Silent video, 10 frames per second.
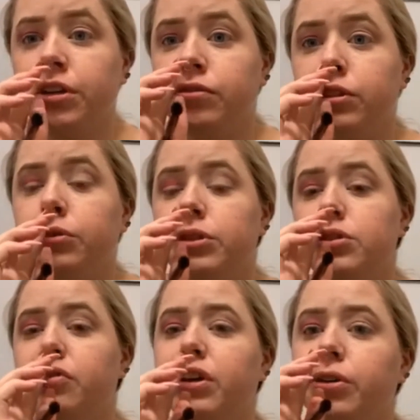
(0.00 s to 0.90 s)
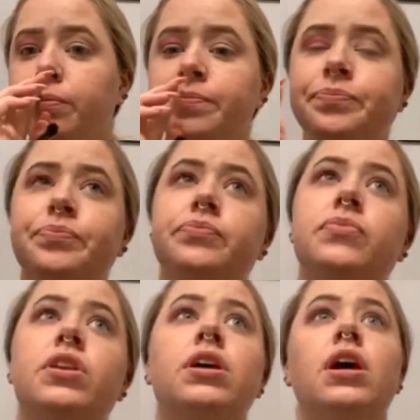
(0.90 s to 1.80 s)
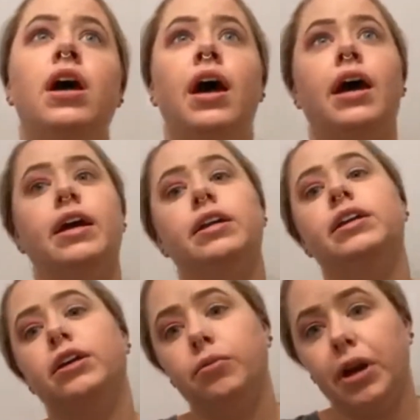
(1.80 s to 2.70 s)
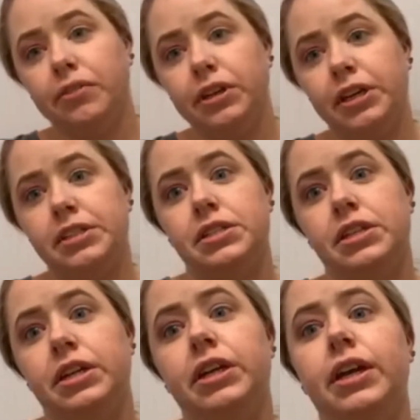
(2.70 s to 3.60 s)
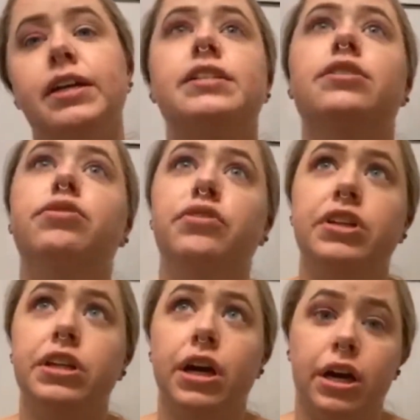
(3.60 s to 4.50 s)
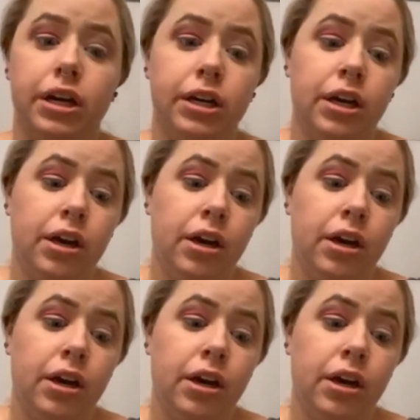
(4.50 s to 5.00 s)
of Louisville, and he arrived in Kansas City in 1859.